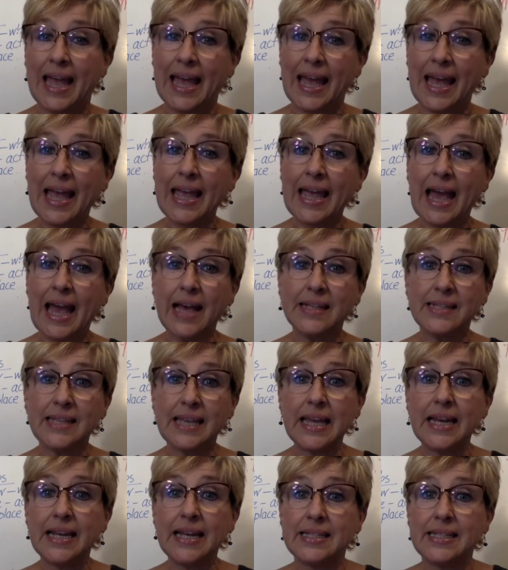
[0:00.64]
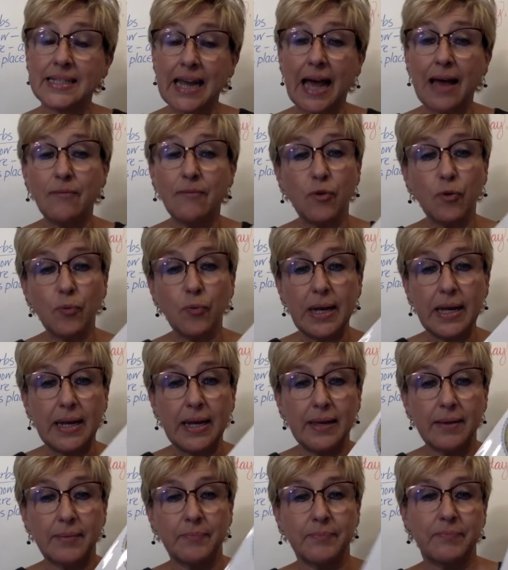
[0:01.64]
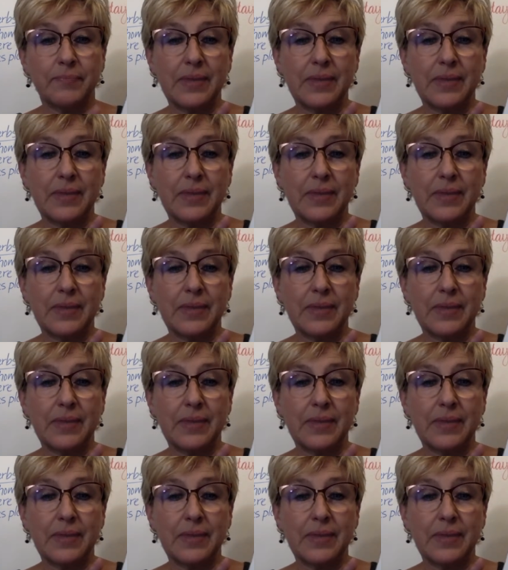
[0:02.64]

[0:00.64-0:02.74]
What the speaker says: Hey guys, it is time for reading.